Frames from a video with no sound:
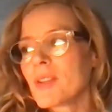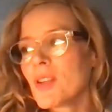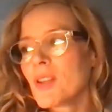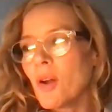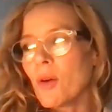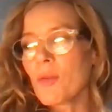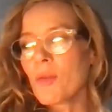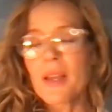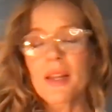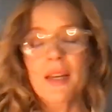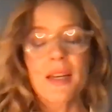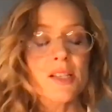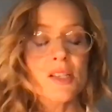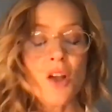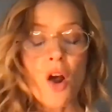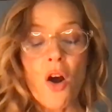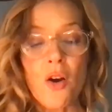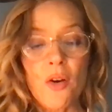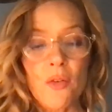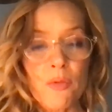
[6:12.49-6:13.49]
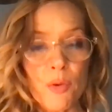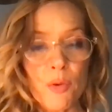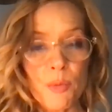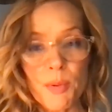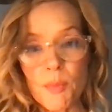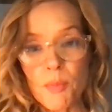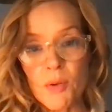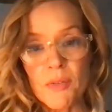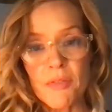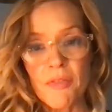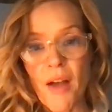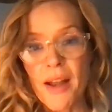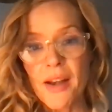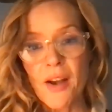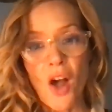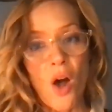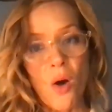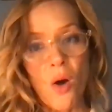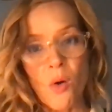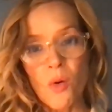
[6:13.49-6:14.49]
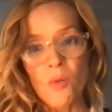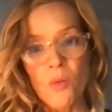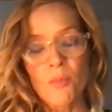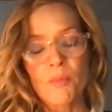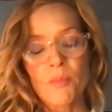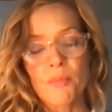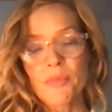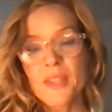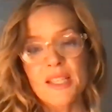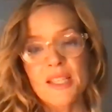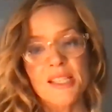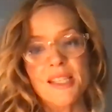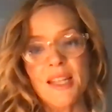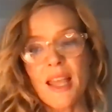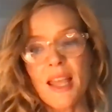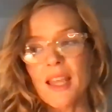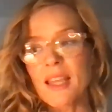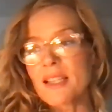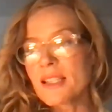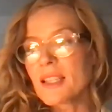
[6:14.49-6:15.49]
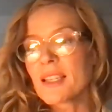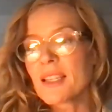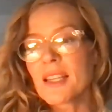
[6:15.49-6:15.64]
it is hard for people to find a home these days.